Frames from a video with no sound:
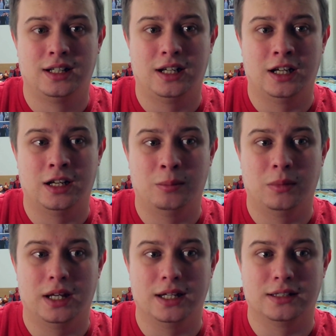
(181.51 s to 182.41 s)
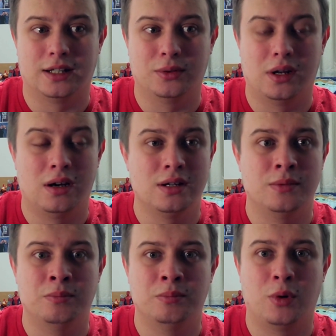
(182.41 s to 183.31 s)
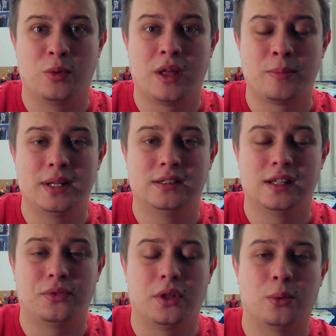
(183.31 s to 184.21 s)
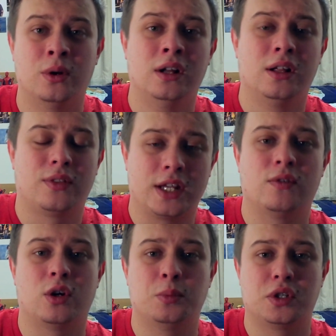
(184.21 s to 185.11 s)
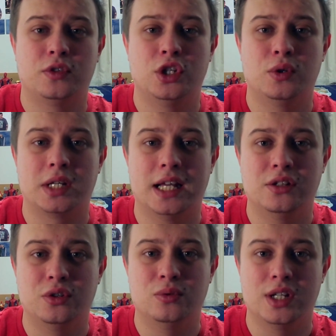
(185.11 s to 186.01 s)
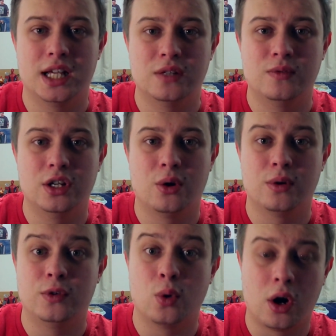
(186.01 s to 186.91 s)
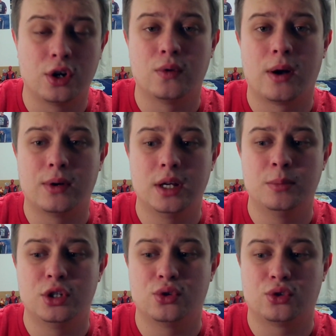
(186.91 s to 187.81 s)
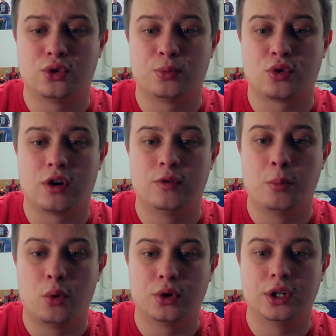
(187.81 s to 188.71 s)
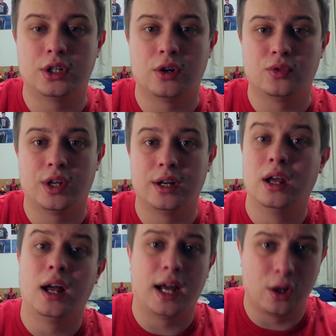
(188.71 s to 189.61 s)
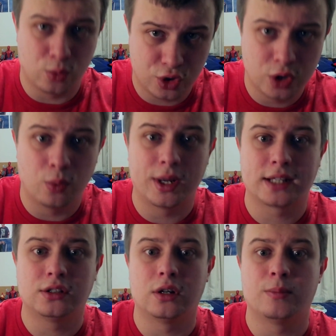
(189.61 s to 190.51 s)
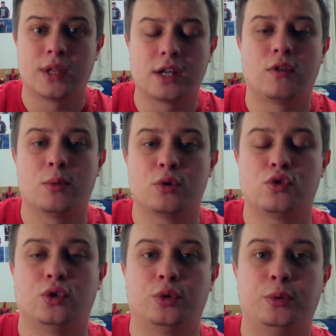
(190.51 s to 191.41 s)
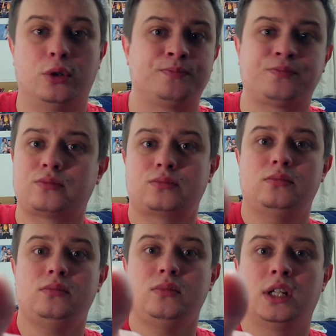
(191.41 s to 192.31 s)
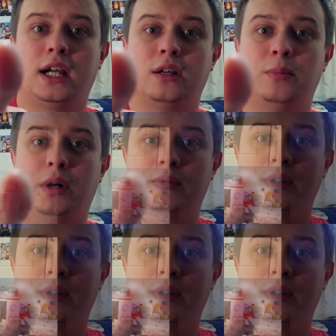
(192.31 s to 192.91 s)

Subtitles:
later down the line. But with that being said though, thank you very much for tuning into today's video. If you are new around here, be sure to subscribe for more nerdy content, and I will see you all next time. Thank you very much for all the support, and goodbye for